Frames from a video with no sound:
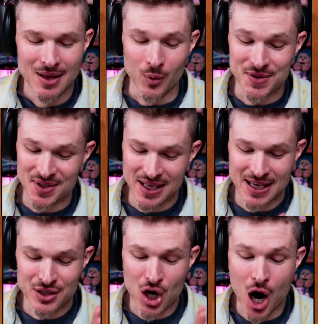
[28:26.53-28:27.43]
Once
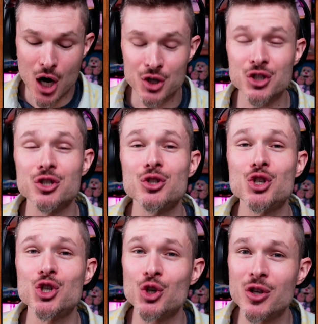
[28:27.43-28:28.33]
again, caution
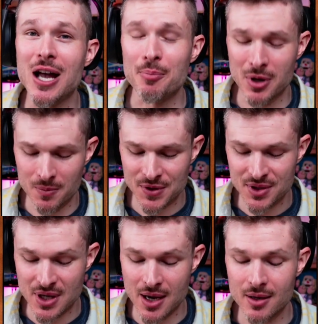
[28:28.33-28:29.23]
should not be
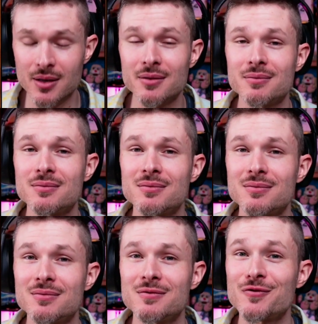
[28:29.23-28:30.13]
mistaken
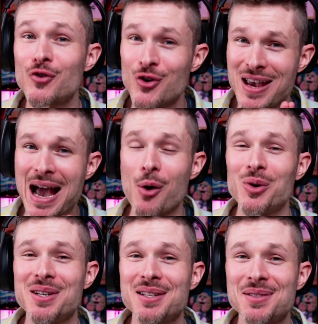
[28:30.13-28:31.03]
for
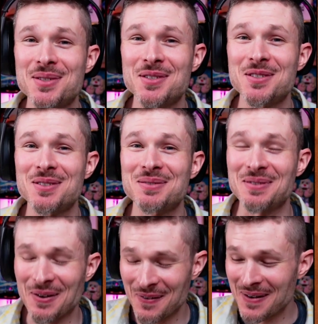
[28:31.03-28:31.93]
cowardice.
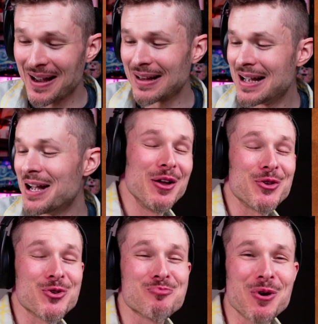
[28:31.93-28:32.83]
All right,
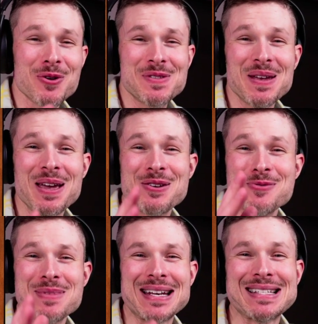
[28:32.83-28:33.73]
your birthday, your
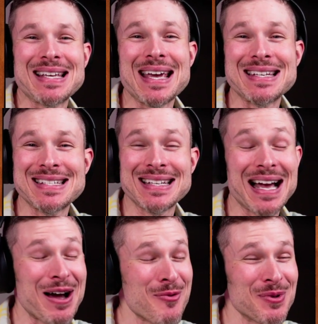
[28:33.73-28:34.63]
meditation.
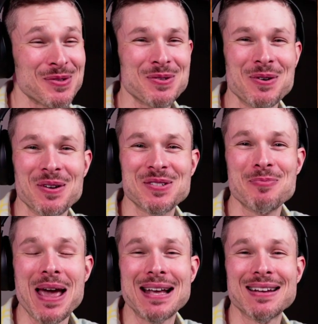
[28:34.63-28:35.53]
I almost started
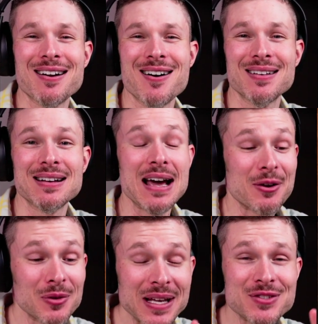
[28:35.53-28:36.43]
expanding on it. I
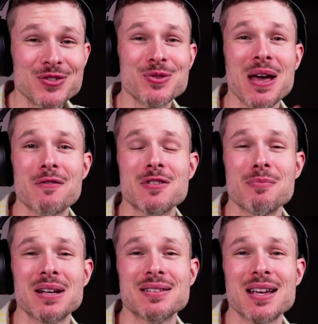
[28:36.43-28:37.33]
don't like to do that for the
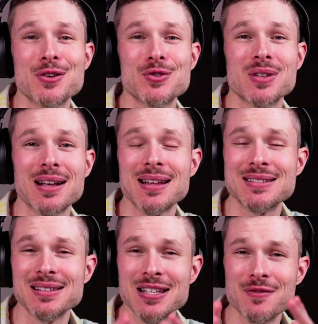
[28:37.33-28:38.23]
meditation. I like
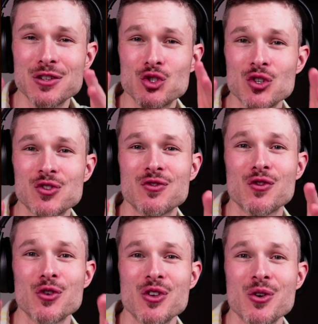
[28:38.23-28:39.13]
to leave it just
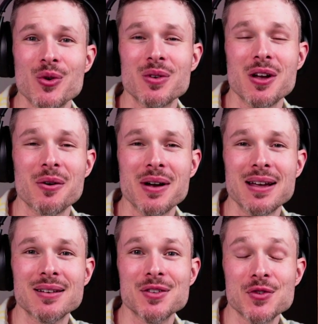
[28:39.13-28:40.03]
for you, all right?
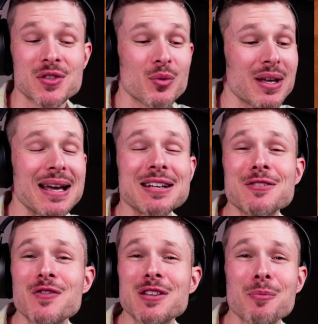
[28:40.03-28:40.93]
Because it would kind of
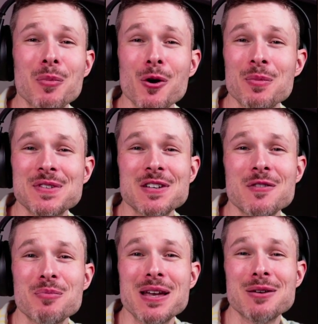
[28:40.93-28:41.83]
defeat the purpose of
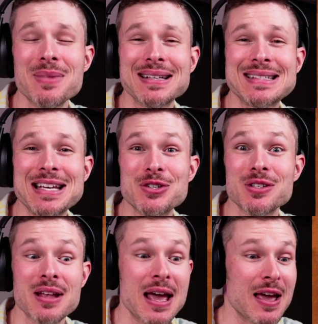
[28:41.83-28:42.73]
it being a
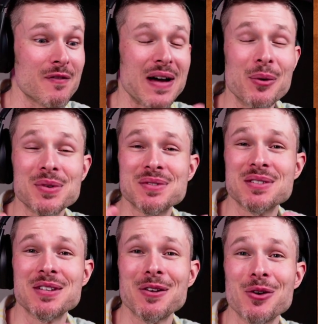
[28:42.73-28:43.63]
meditation if I was to
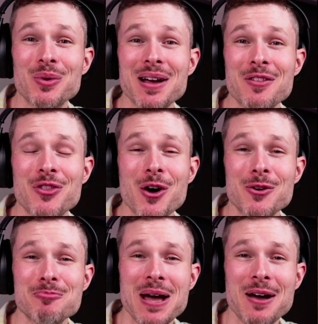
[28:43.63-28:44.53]
tell you what I thought
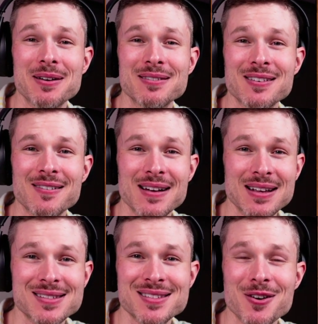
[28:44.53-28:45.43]
about it, All
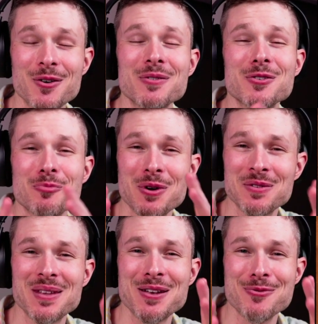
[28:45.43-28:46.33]
right, so your
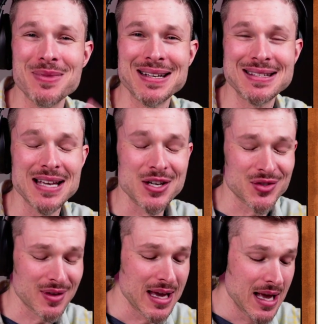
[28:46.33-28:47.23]
birthday, your
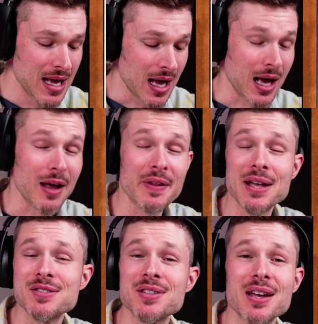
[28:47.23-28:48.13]
meditation. Uh,
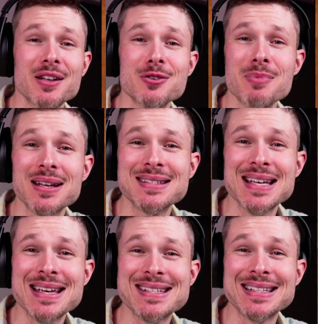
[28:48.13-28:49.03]
that said, your
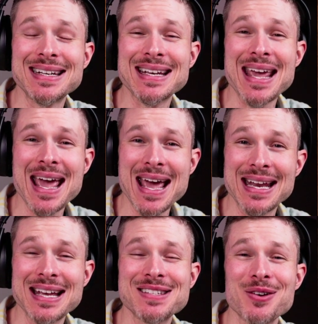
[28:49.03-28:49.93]
meditation in the can,
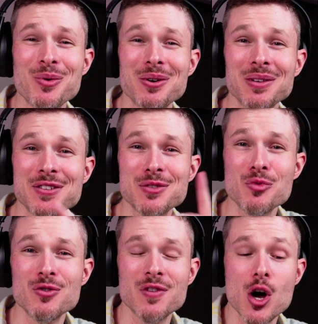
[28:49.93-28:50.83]
as it were. Let's
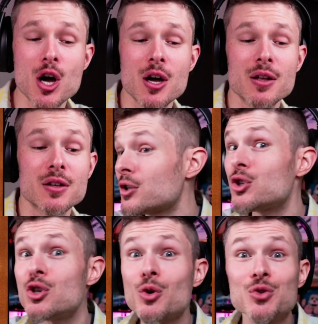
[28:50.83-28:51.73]
move on
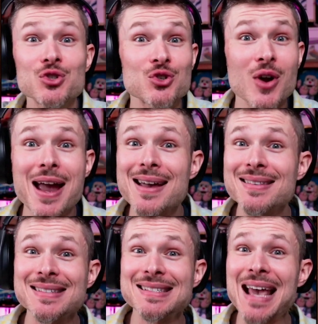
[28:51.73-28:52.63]
to your
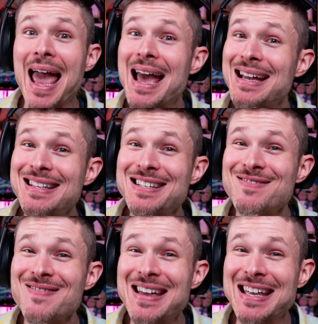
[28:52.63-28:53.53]
strengths and your
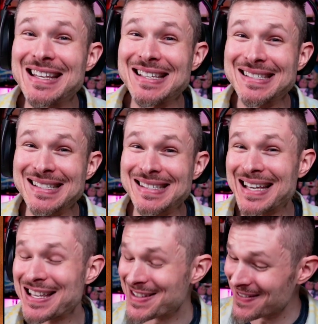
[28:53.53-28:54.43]
weaknesses.
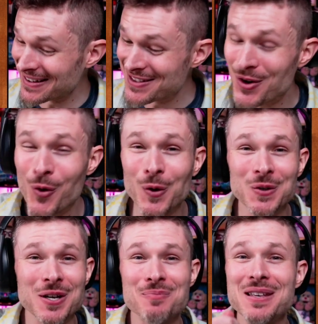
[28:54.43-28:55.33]
That's right. Let's hold
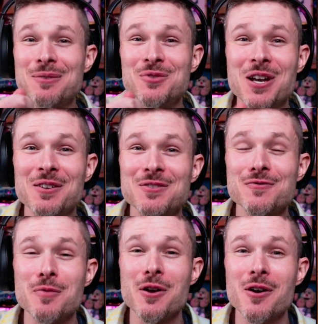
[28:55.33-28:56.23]
up the objective
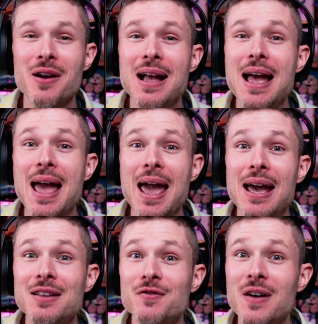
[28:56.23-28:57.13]
mirror
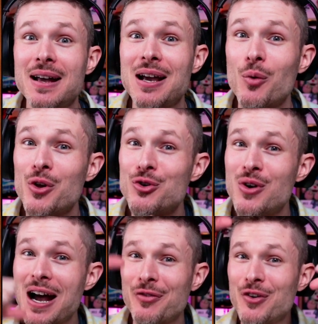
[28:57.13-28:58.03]
and find out where you
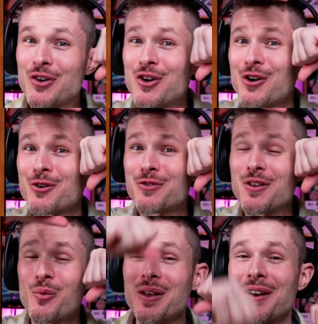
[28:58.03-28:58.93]
got the girth
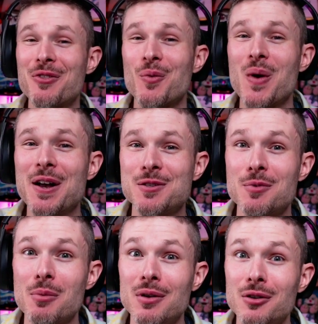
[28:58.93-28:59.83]
and where you otherwise
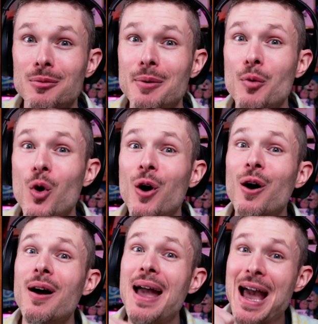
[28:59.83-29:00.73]
maybe a little bit more
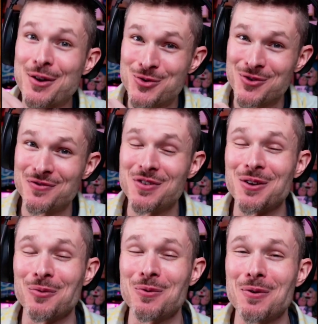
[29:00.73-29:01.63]

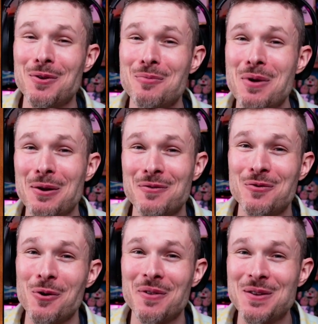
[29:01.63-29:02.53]
atrophied within the
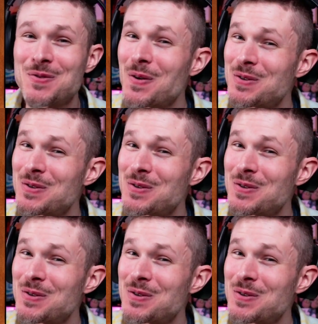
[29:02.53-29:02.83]
metaphor. That's right.